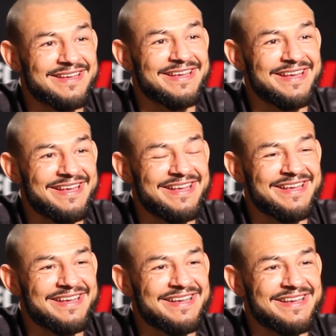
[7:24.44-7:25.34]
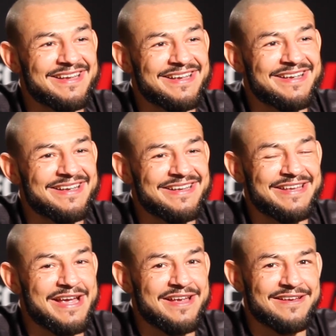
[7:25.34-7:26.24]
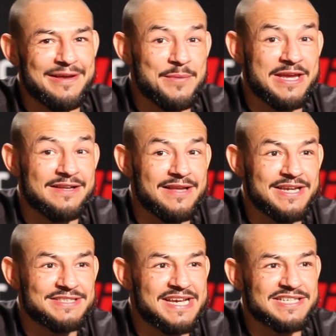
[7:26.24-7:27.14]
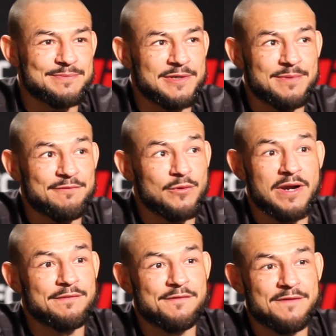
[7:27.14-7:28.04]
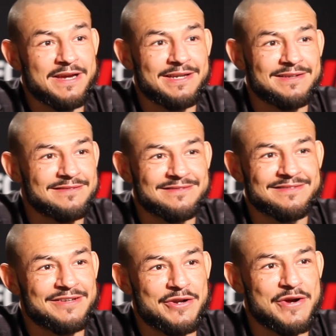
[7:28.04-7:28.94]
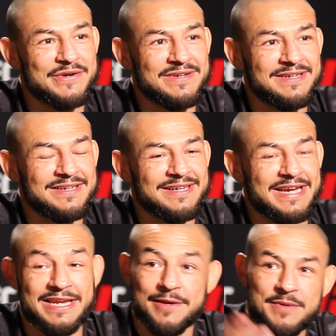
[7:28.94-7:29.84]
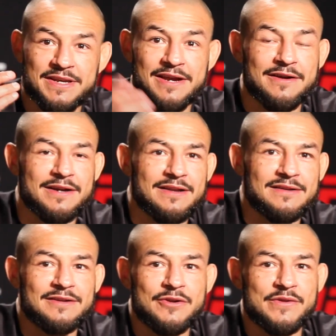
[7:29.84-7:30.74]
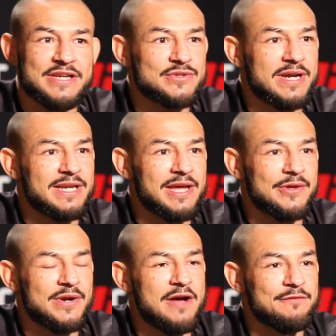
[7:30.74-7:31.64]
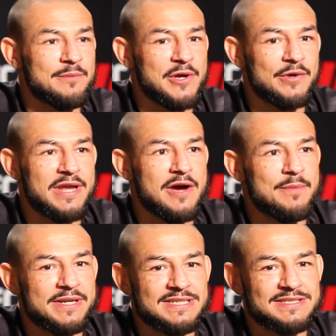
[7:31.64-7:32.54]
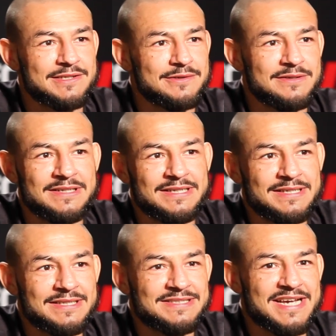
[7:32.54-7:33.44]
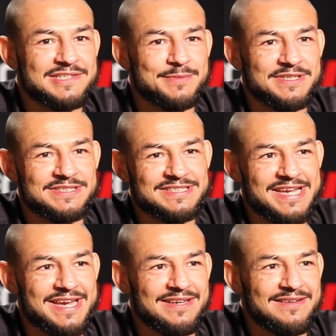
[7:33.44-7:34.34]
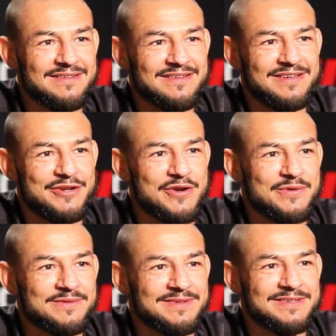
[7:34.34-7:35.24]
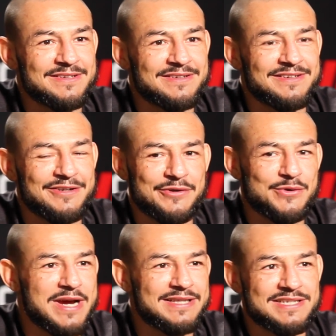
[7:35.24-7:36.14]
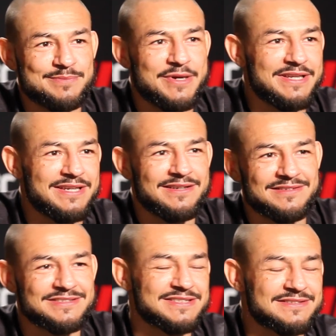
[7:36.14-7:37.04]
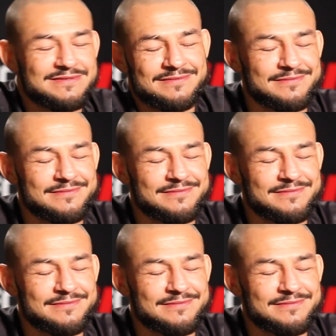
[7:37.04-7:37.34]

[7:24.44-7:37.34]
Um, yeah. How's that feel? Yeah, I mean, Clay texts me before every fight, you know. And him and Darren, you know, they train together at Alpha Male now, but he still texts me just saying, you know, you know, you got this, buddy, and just